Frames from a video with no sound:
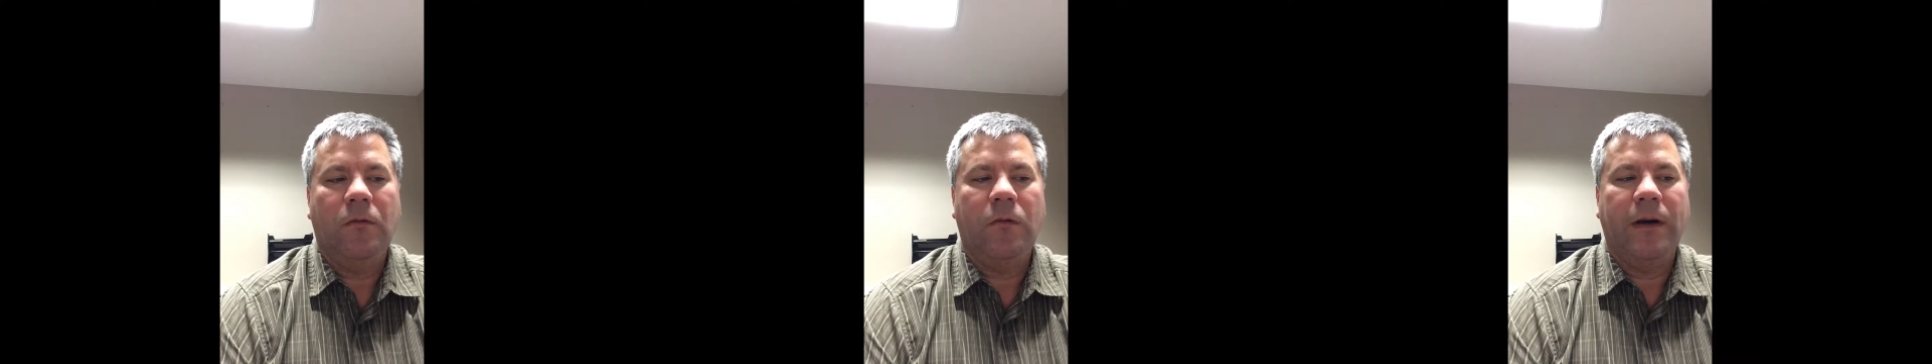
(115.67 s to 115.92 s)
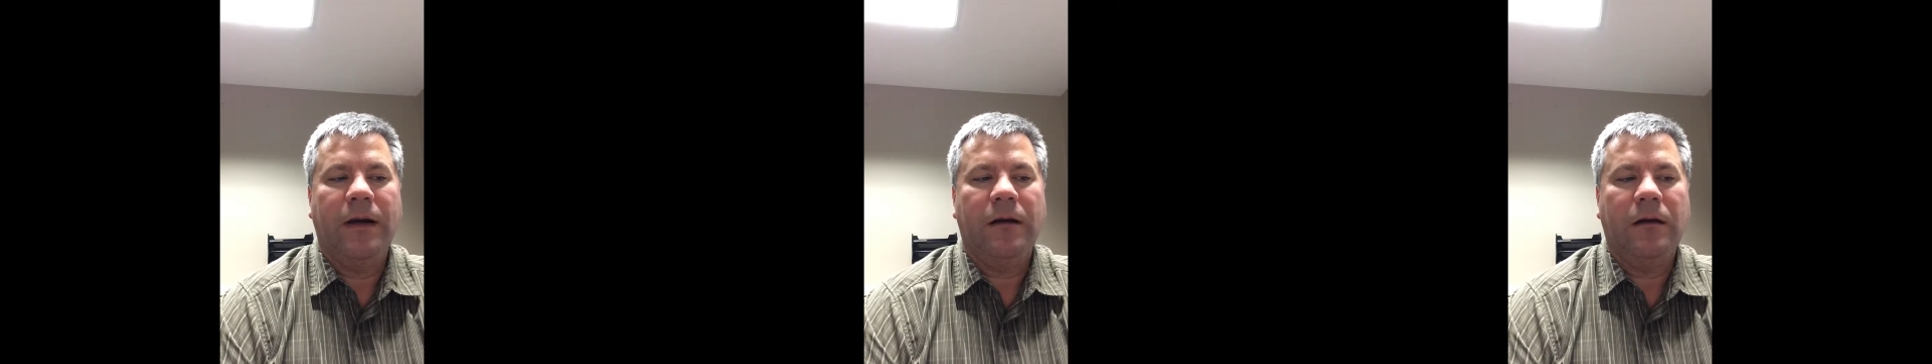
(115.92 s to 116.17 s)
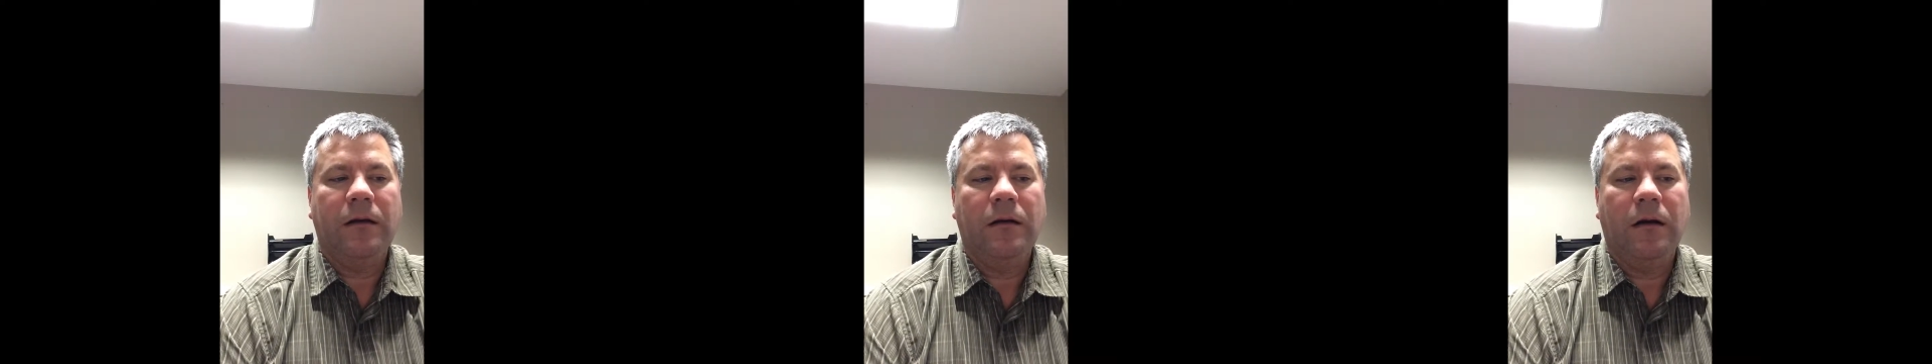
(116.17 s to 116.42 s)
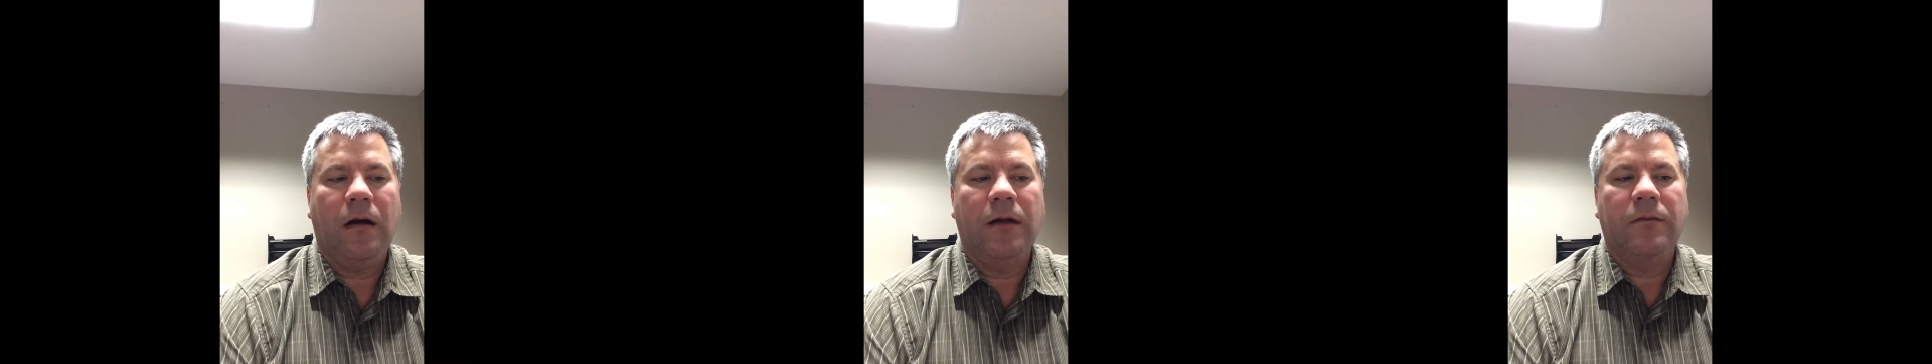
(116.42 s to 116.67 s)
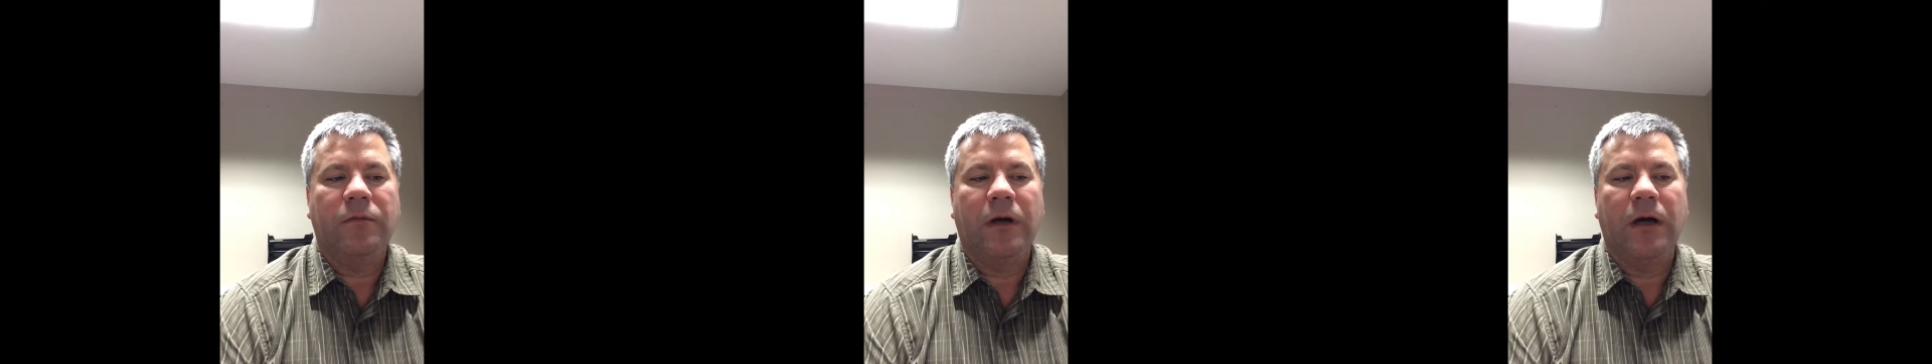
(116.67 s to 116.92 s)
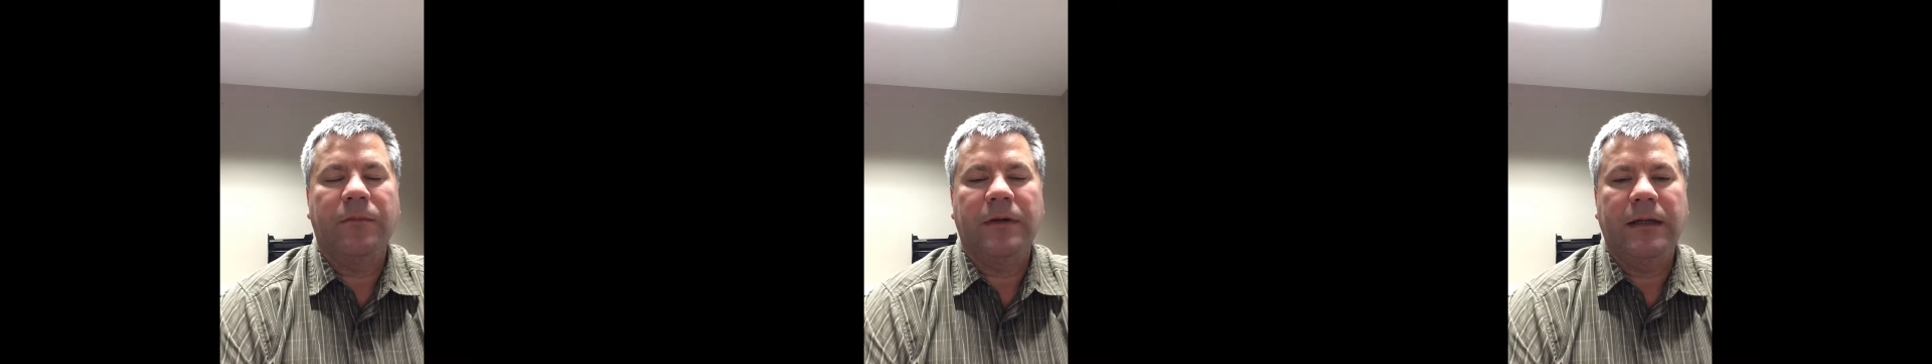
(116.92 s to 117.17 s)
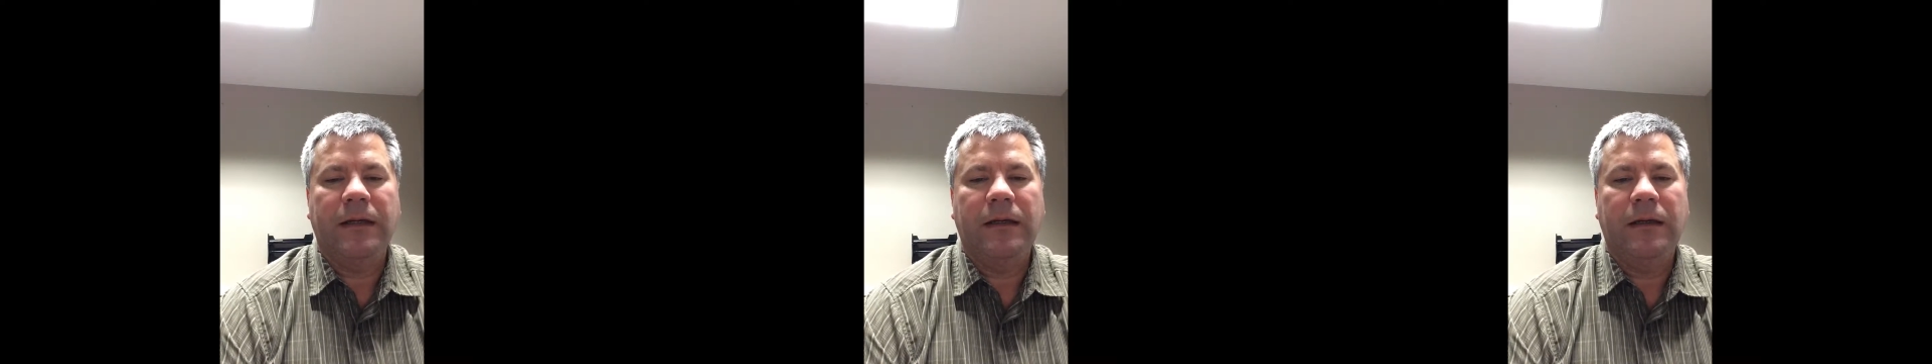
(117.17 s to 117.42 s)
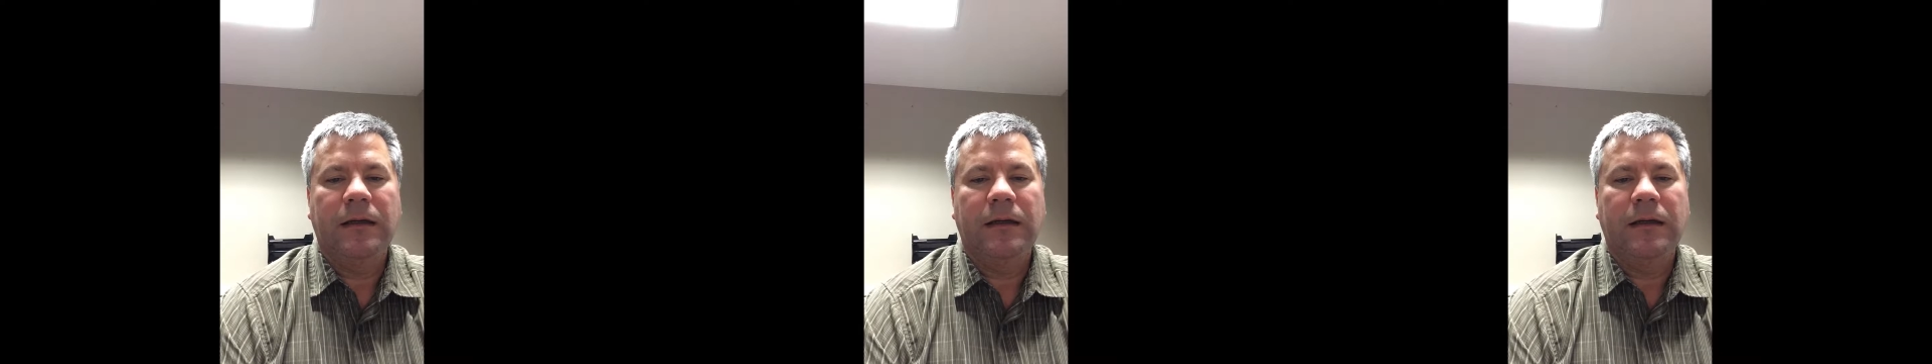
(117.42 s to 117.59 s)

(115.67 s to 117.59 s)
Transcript: where on the property